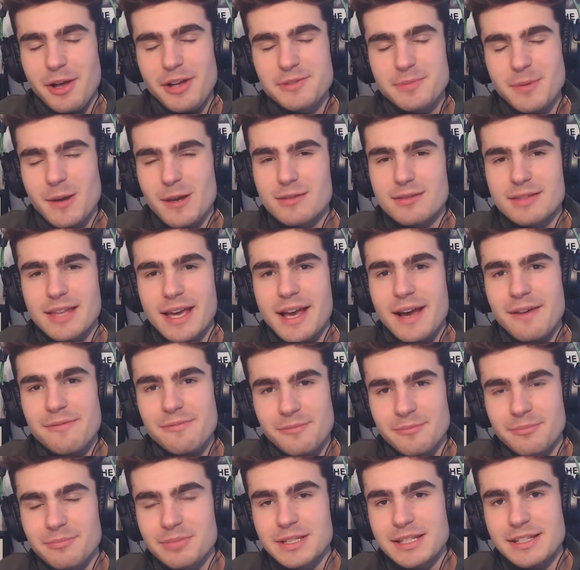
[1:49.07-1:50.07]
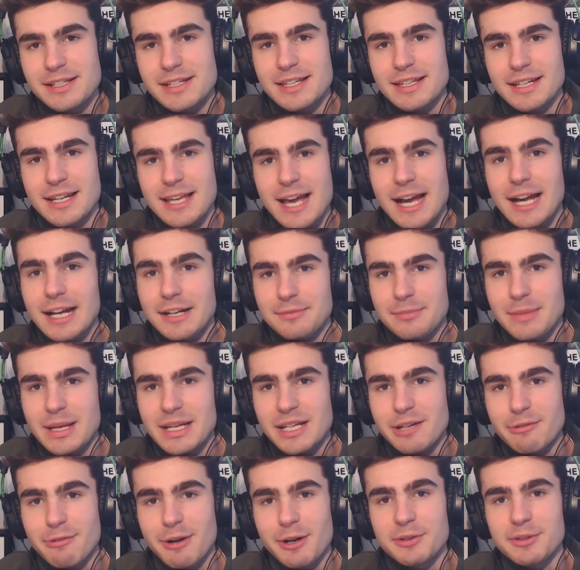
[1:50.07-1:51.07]
I suppose they haven't particularly had
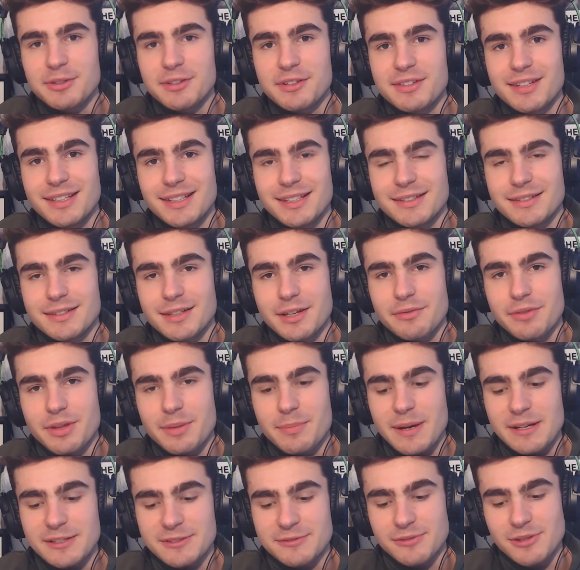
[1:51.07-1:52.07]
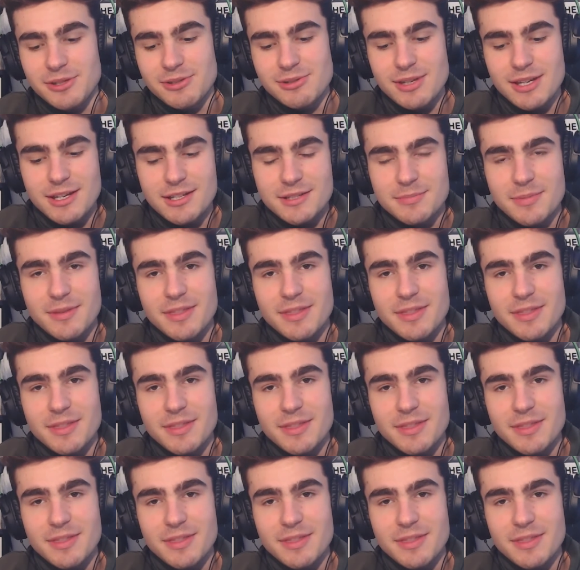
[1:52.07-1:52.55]
many rosy seasons over the past few years,